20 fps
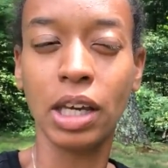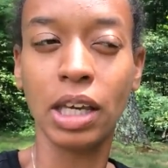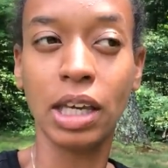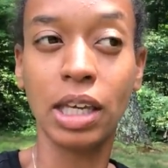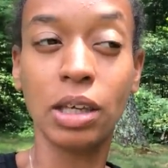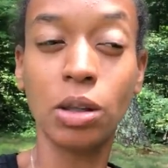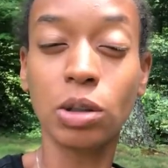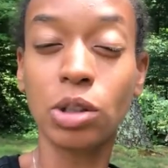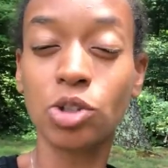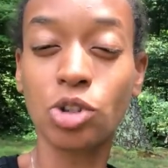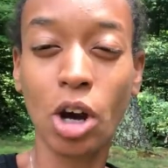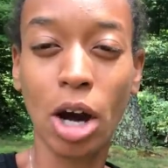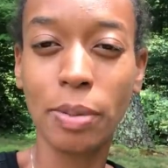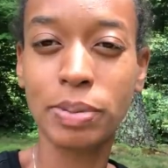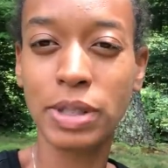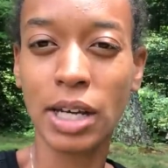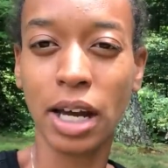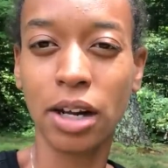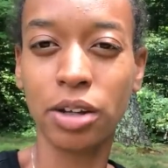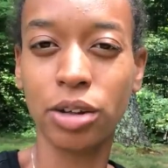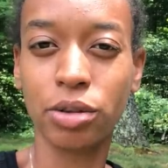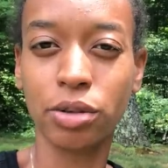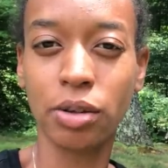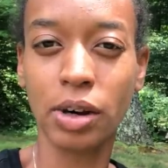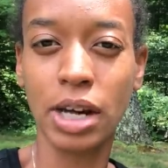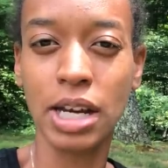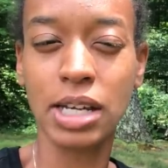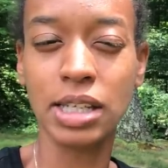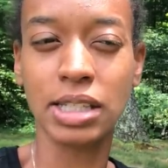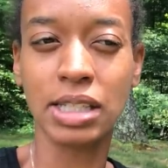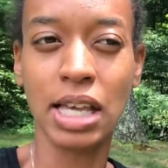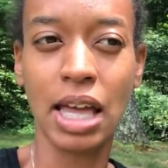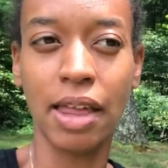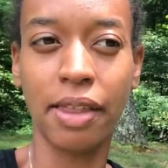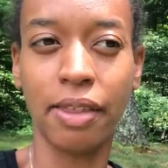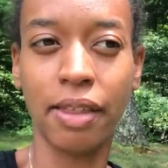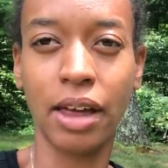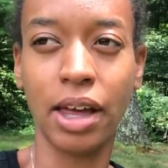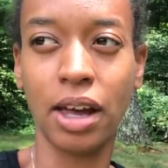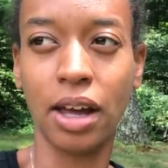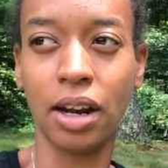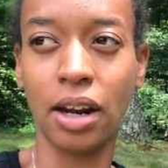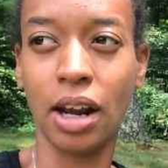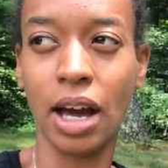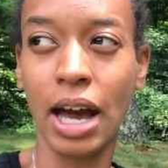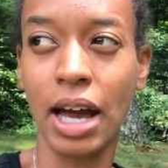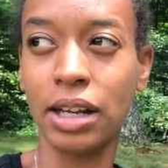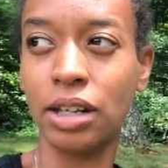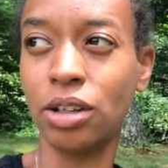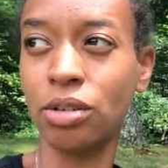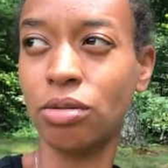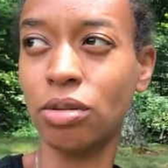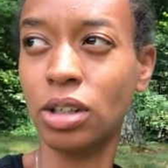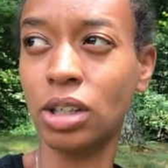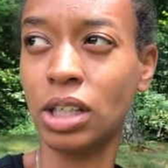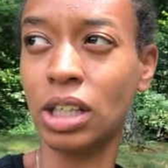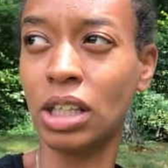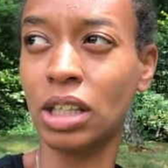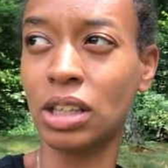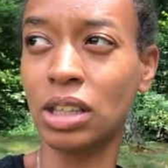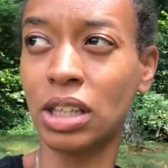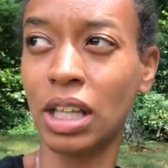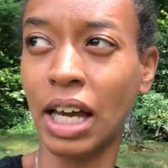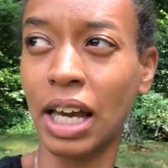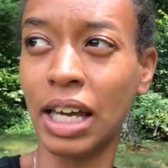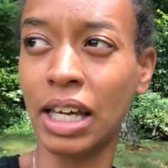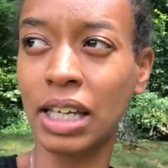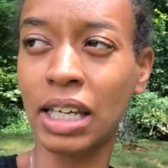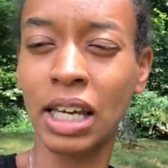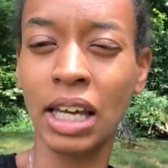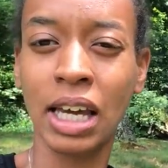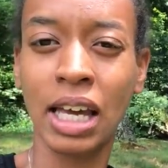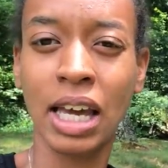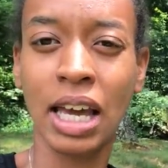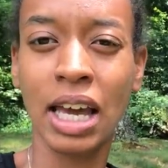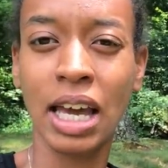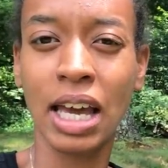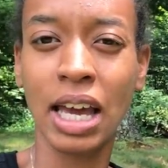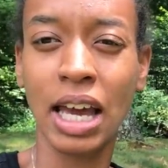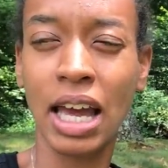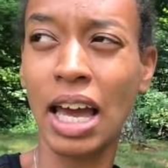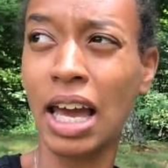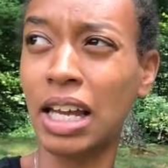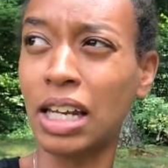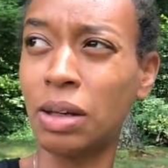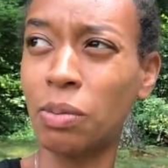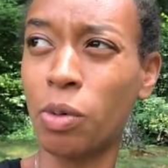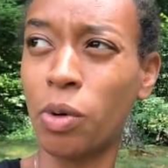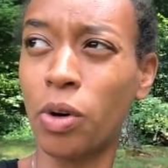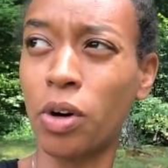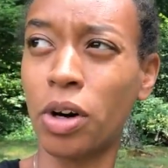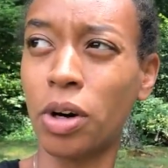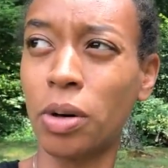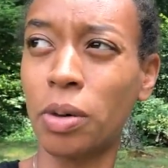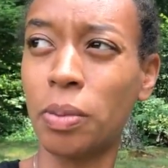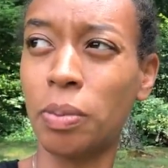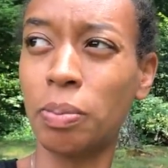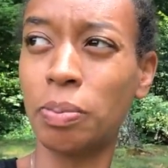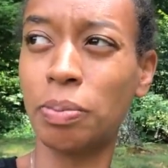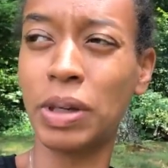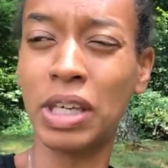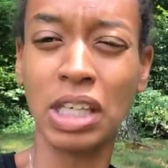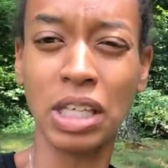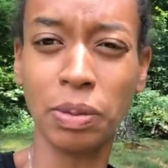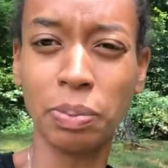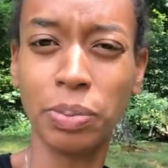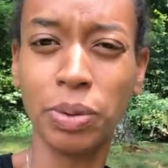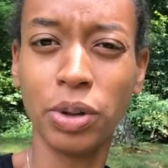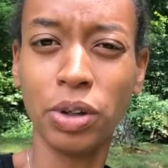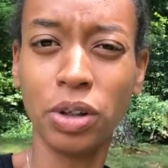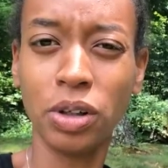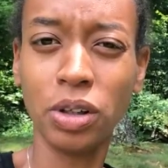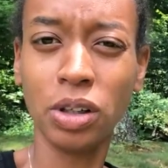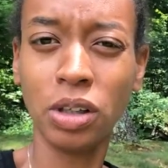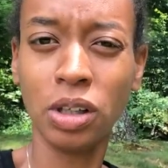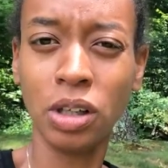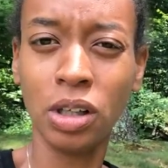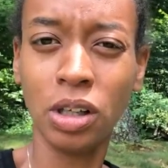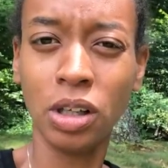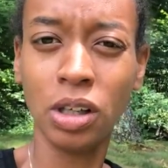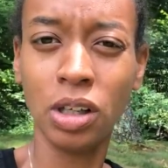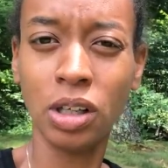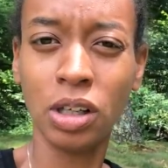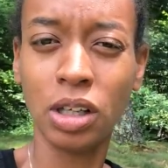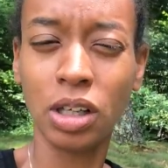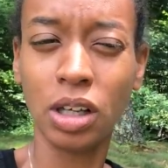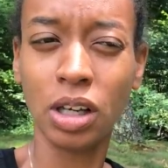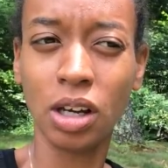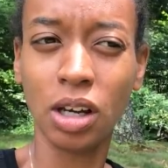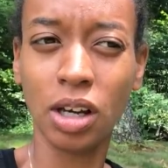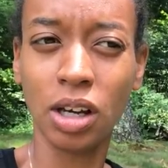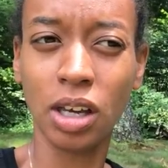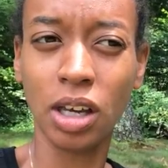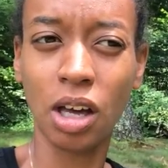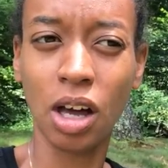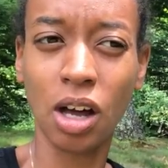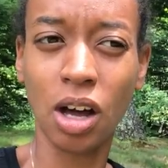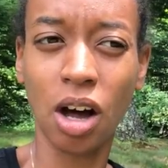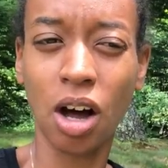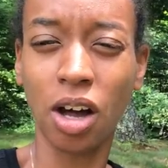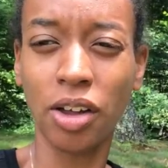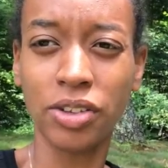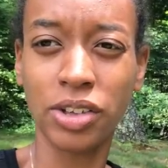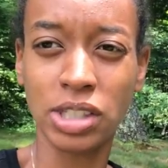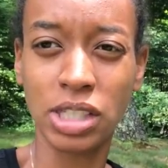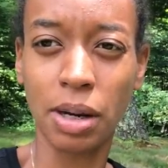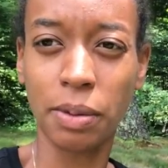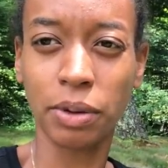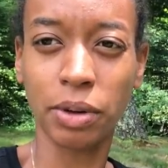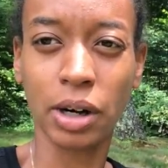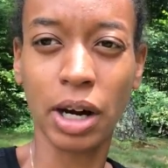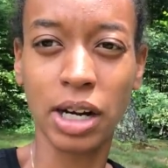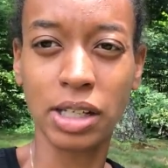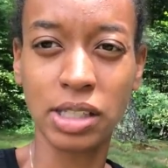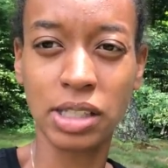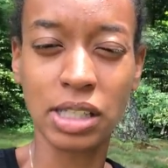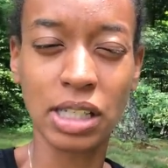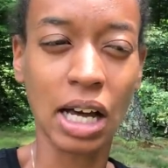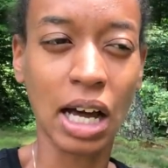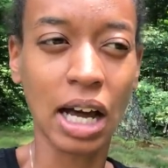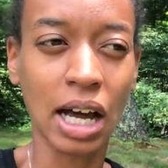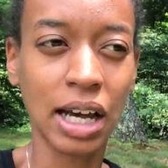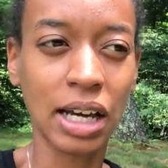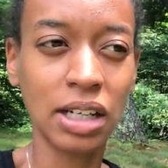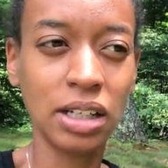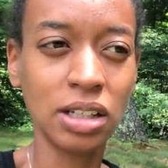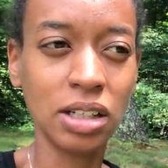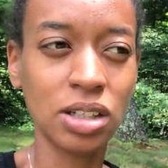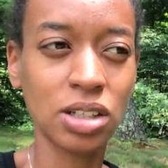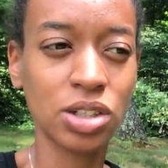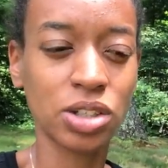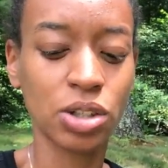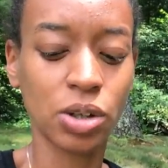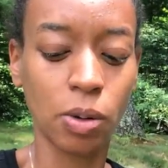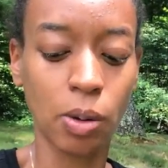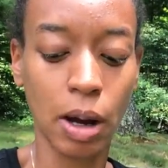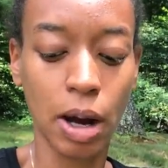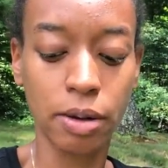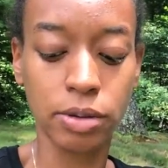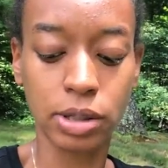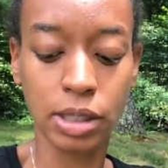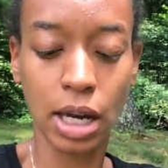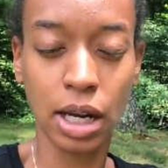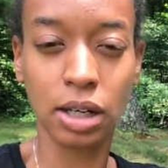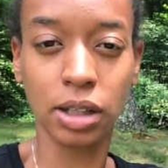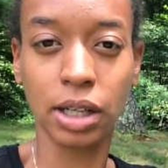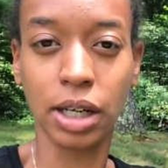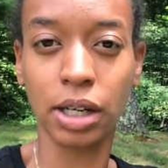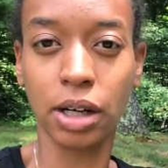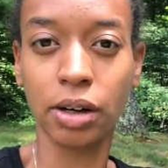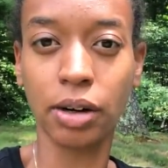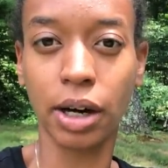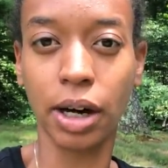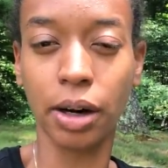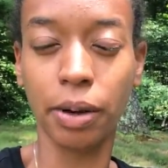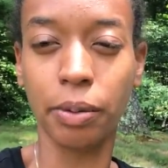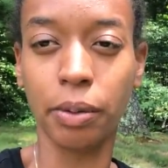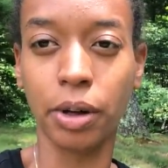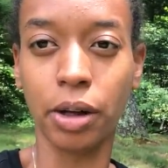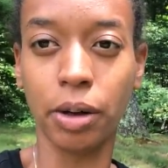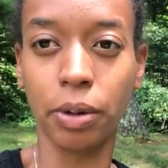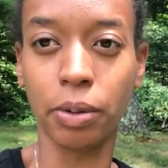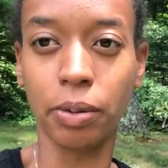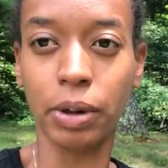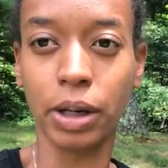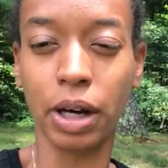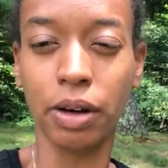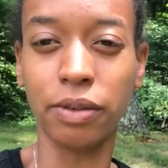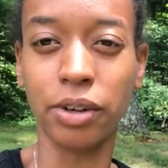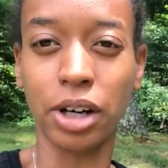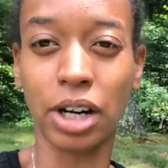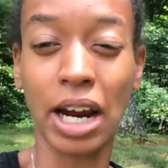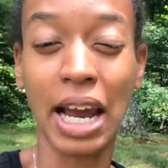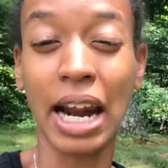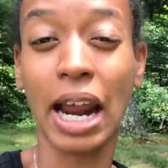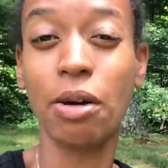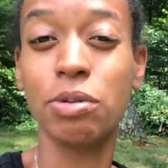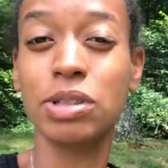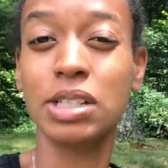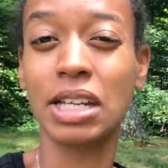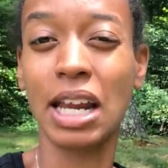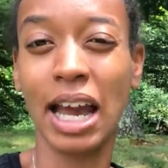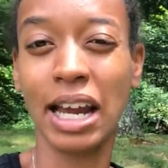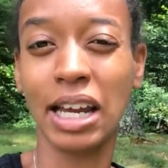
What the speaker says: he dropped out of the race, and then I didn't really like any more people on the Democrat side, so I was kind of like, all right, well, whatever. And I was an